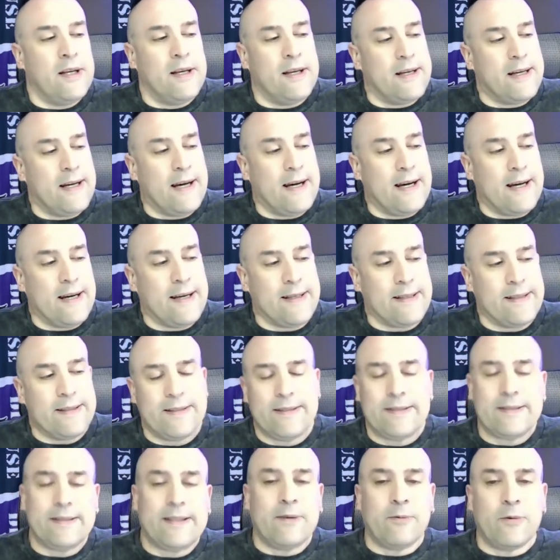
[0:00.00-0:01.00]

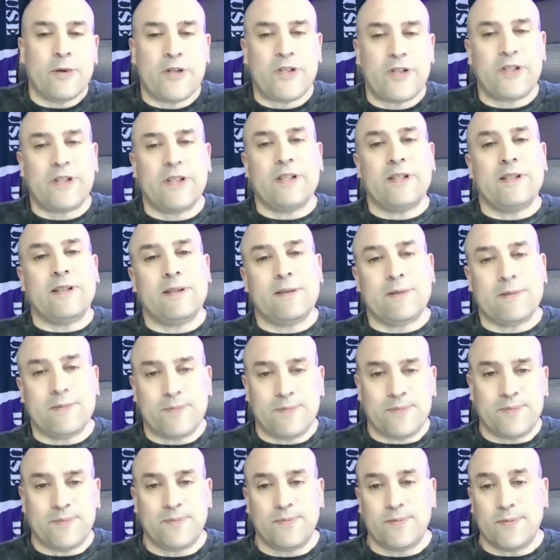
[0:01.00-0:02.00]
There was still,
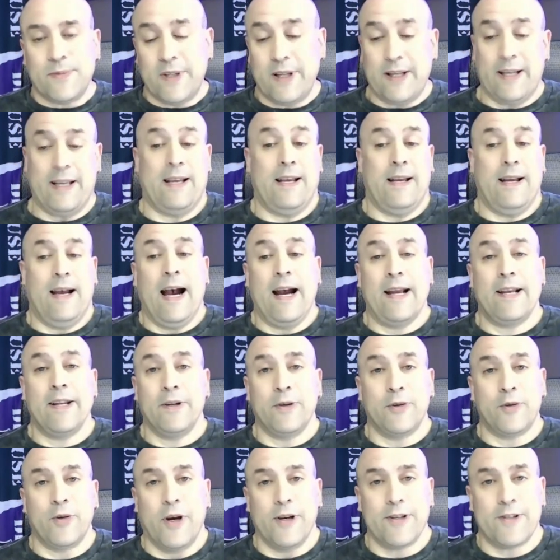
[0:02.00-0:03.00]
I
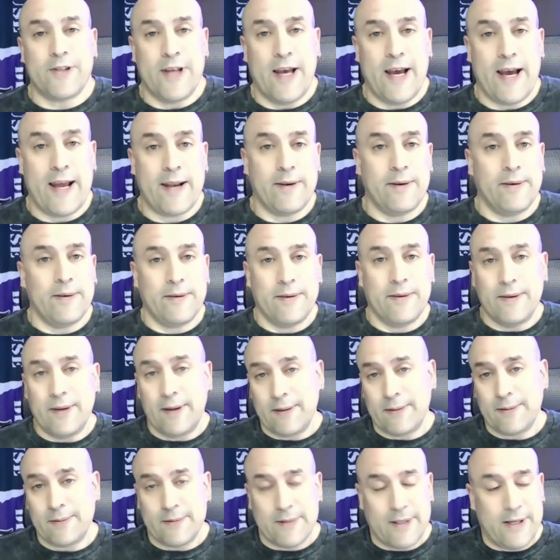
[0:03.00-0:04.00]
didn't trust that.
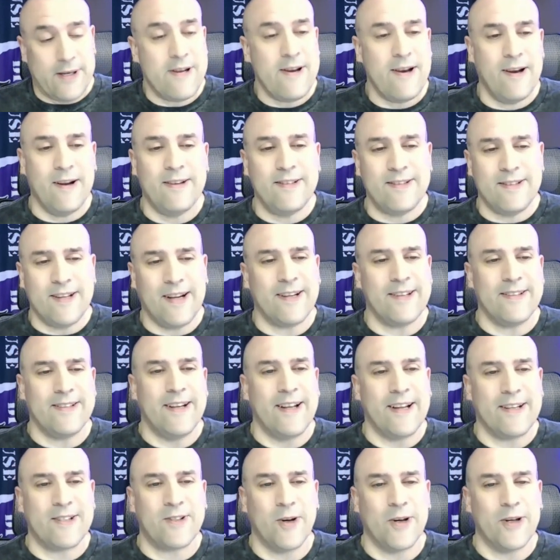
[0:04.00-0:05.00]
I'm
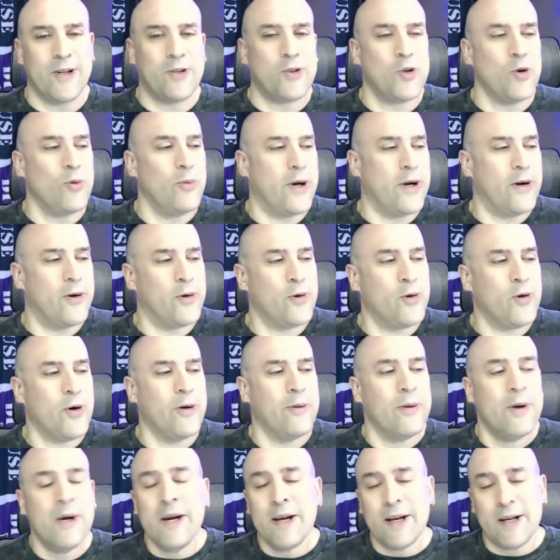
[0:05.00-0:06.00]
not trying to toot my own
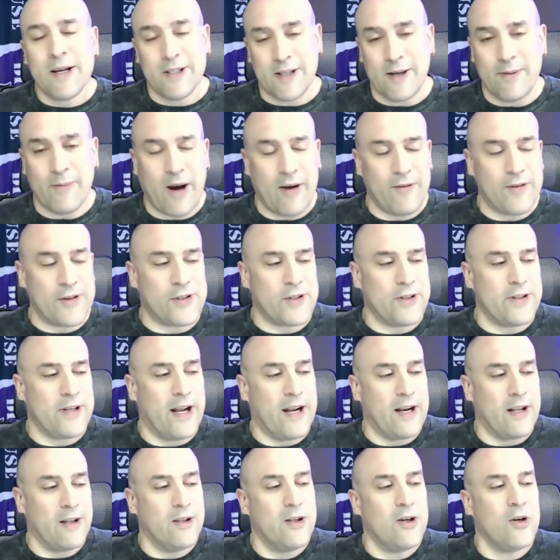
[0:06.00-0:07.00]
horn because I'm obviously
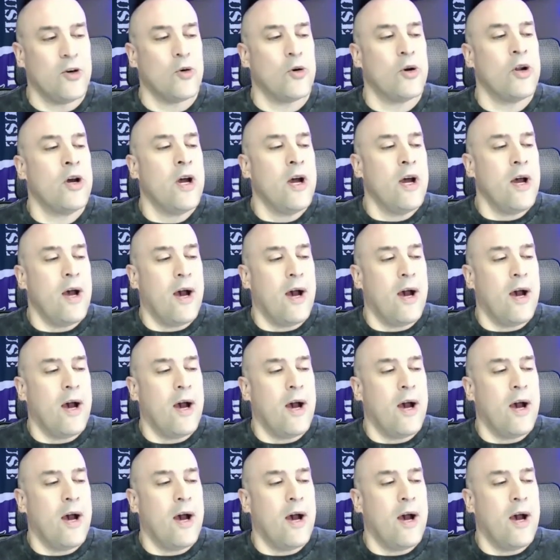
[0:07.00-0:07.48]
not alone.